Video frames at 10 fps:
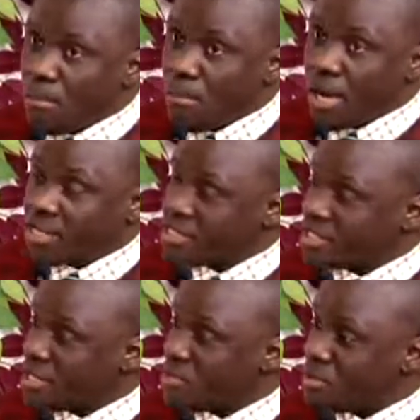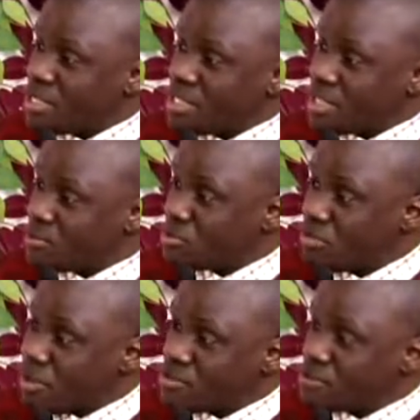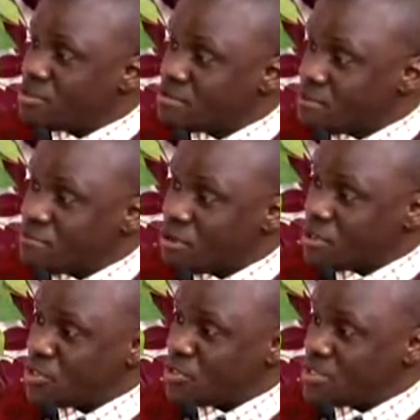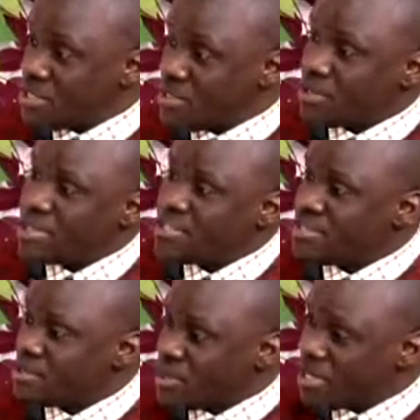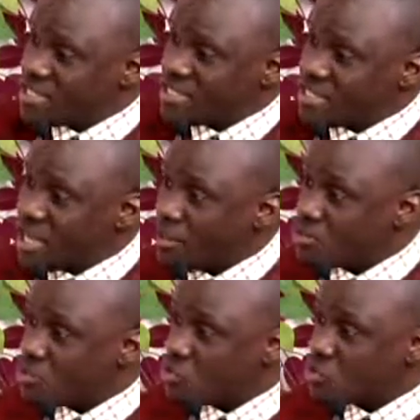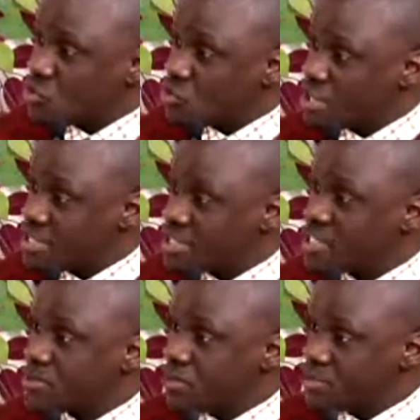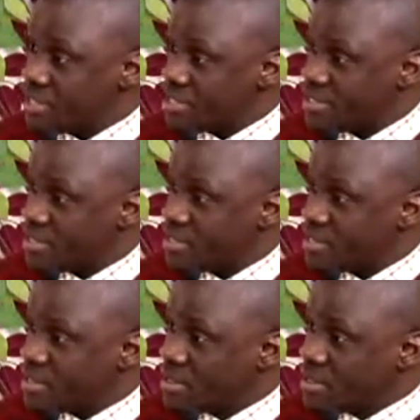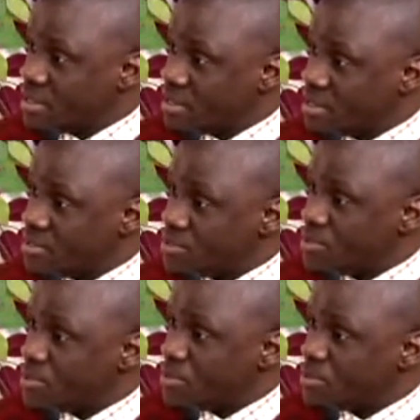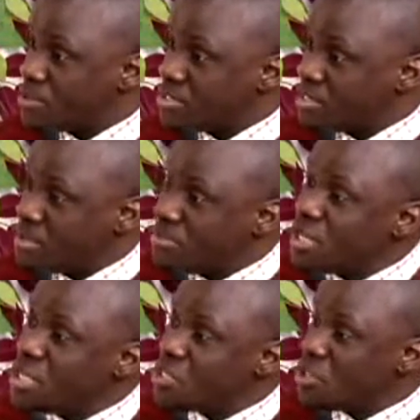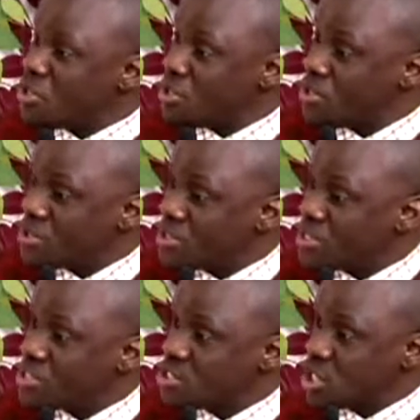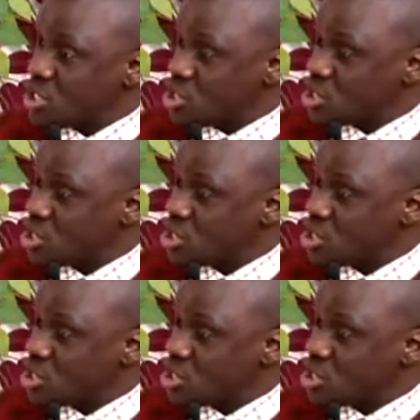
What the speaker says: But when he came to power during the 4 years, he raised it up to 26%. So it was a major change.